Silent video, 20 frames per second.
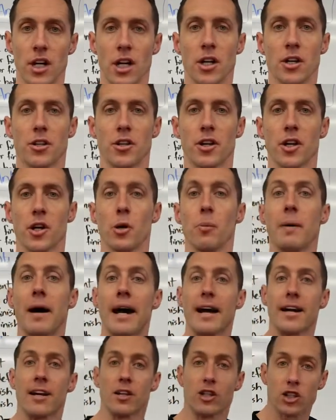Do they go
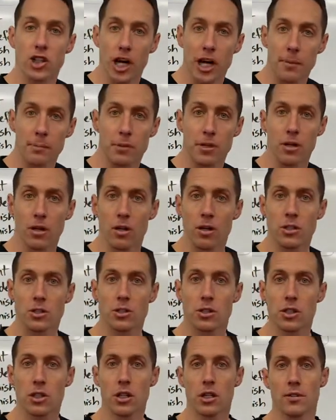back and chop the long
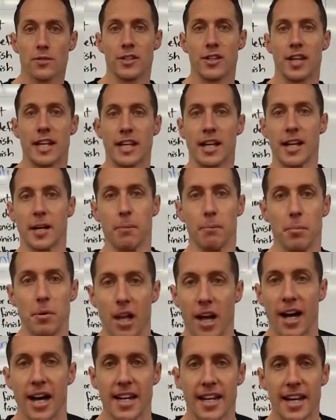serve? Do they kind of
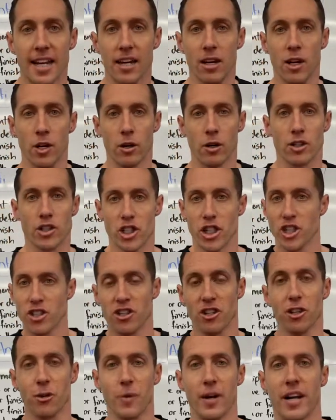block it or
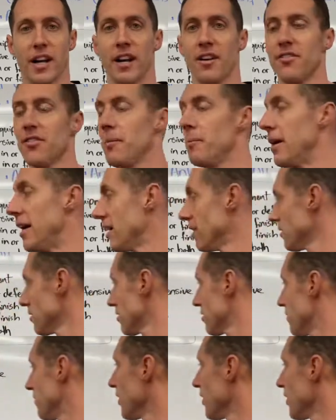chisel it right off the bounce?